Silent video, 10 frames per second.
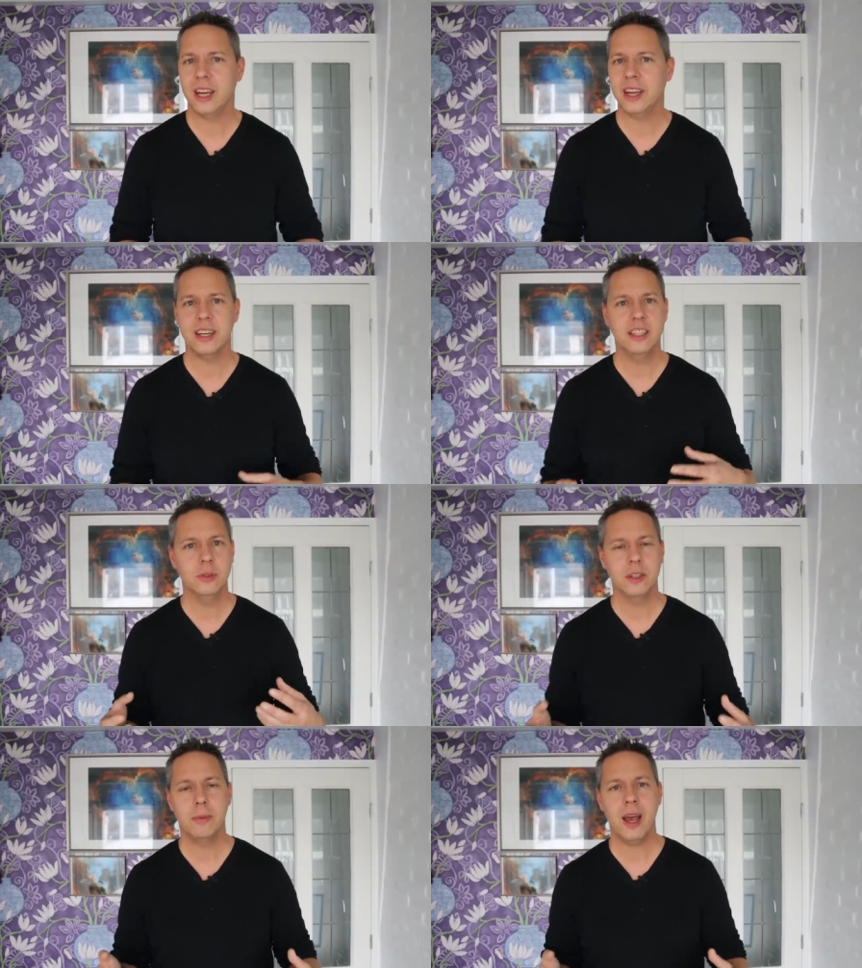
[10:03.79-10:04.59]
They, they
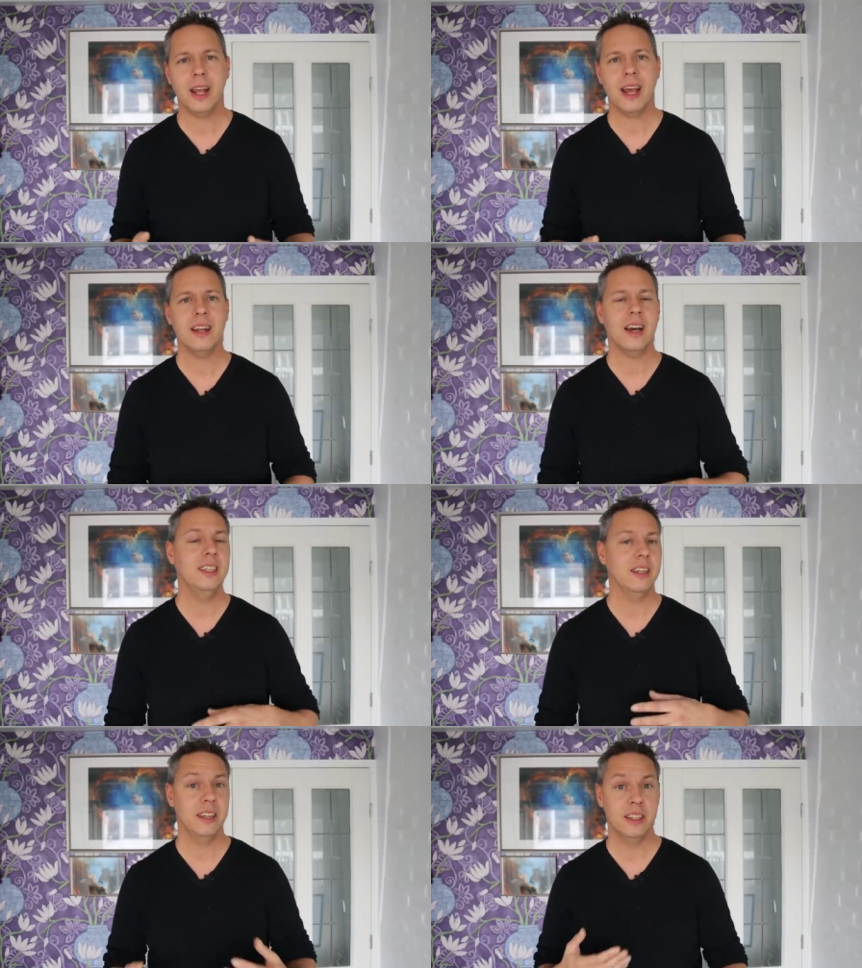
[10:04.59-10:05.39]
took it back and
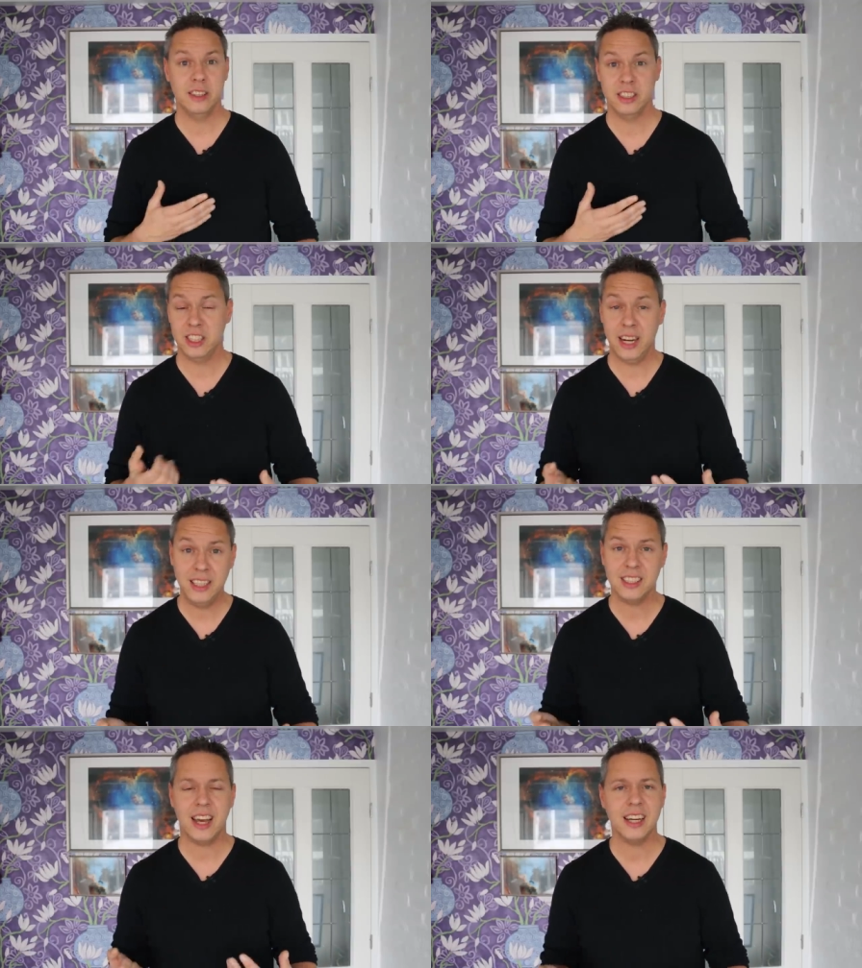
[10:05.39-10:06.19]
I uh,
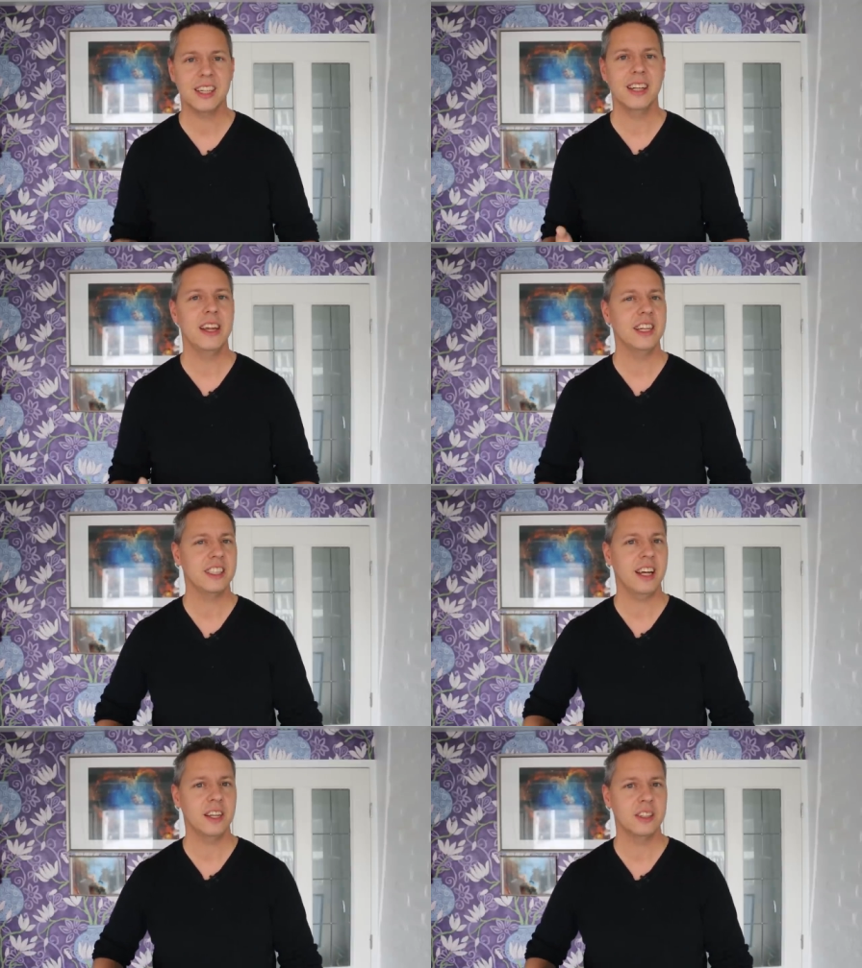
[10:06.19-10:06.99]
changed actually
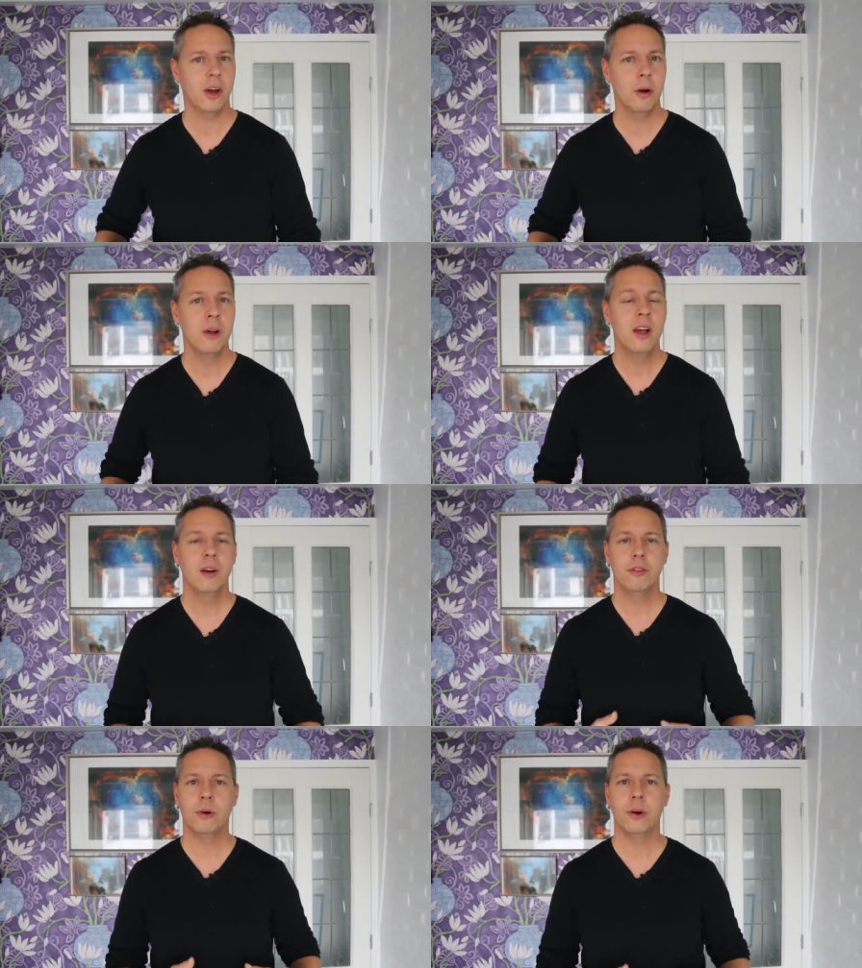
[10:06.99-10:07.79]
this telescope
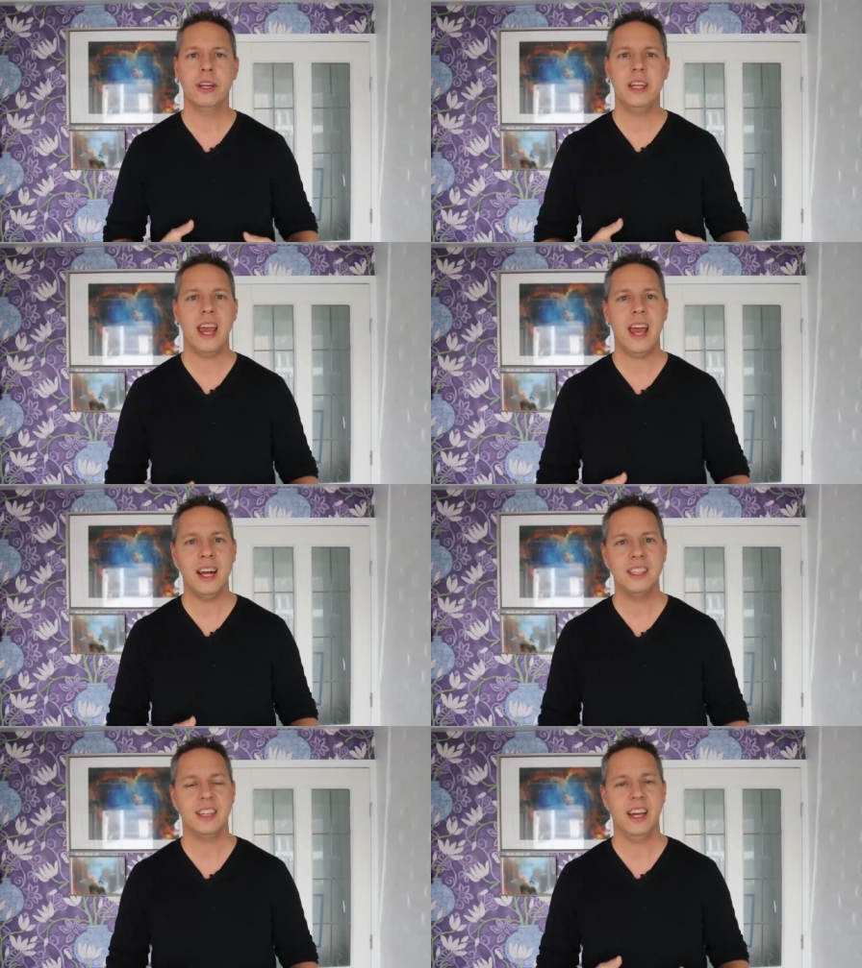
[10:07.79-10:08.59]
for the
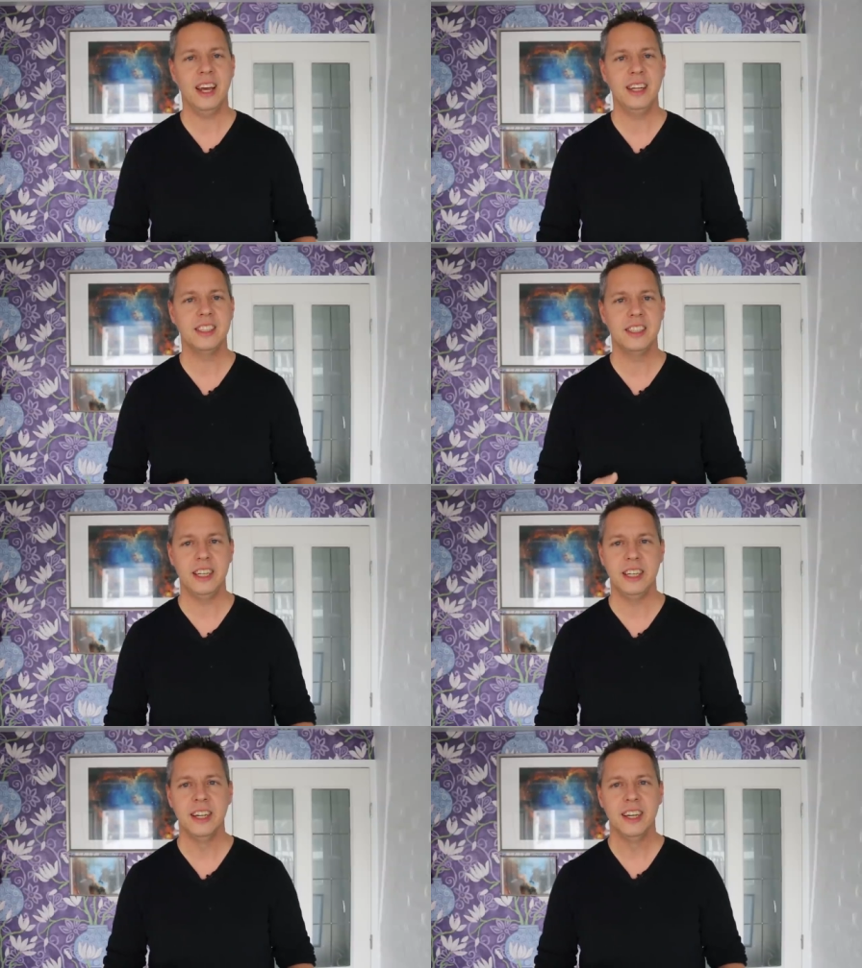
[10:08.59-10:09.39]
Edge
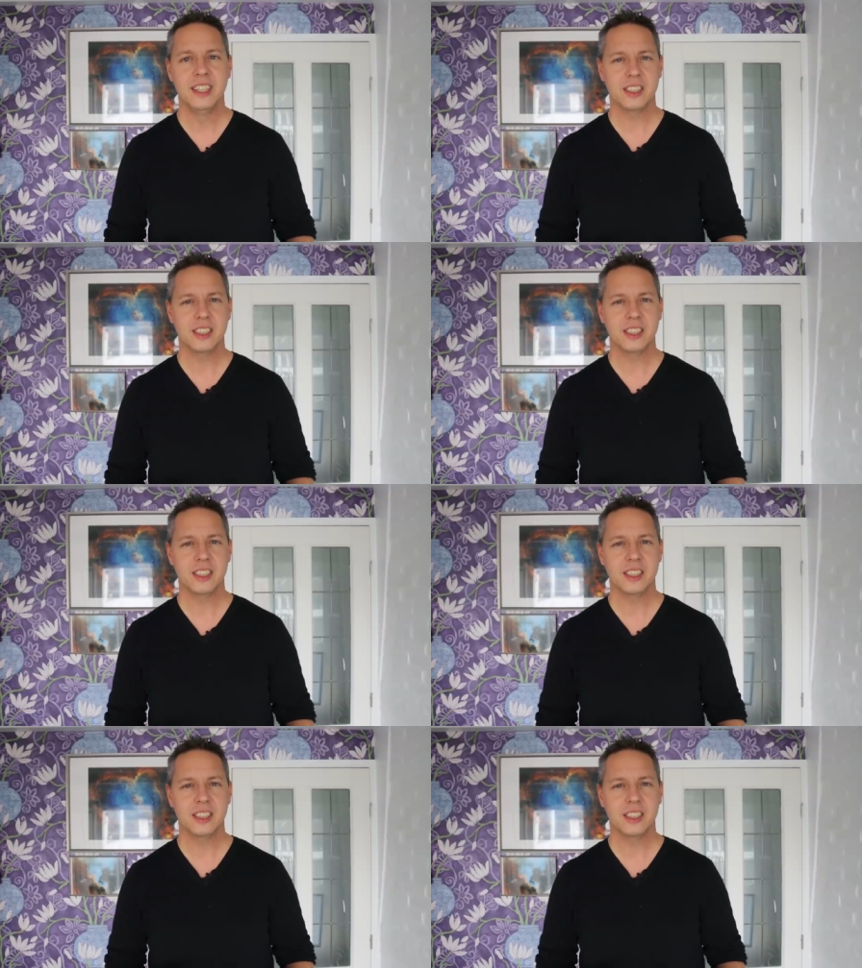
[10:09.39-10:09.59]
HD.